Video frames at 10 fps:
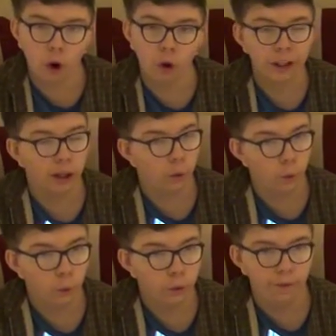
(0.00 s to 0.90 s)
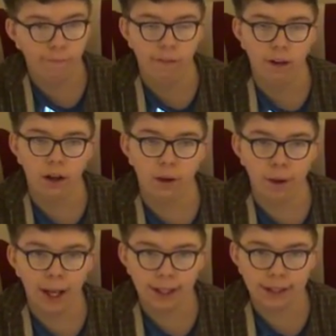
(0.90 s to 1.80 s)
saw the Ood
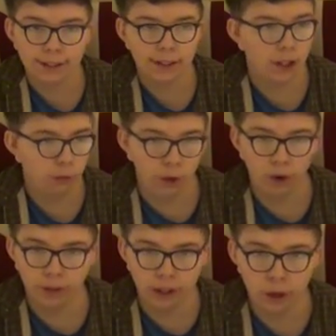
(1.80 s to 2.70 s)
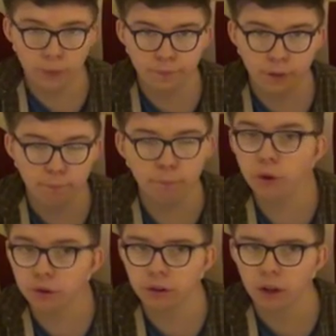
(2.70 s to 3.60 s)
are back, as we already knew,
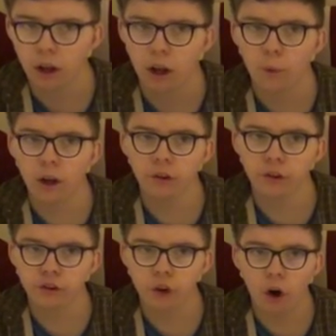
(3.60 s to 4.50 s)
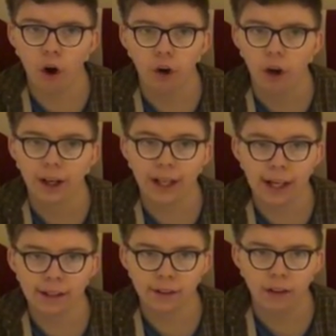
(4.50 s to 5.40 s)
but we also saw
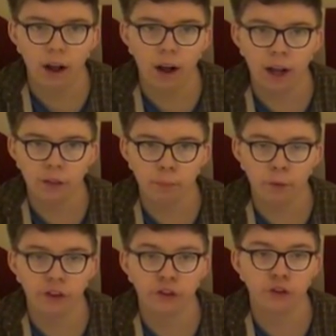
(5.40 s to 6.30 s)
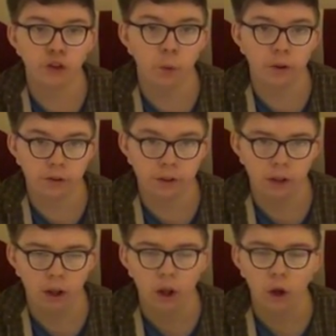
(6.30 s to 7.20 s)
Kate Lethbridge
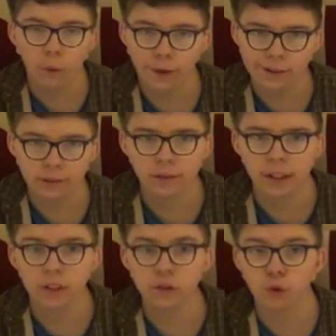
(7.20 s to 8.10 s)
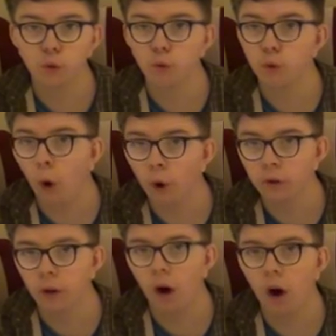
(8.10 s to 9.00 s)
Stewart, who is the
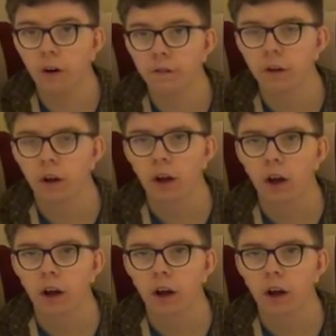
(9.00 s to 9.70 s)
daughter of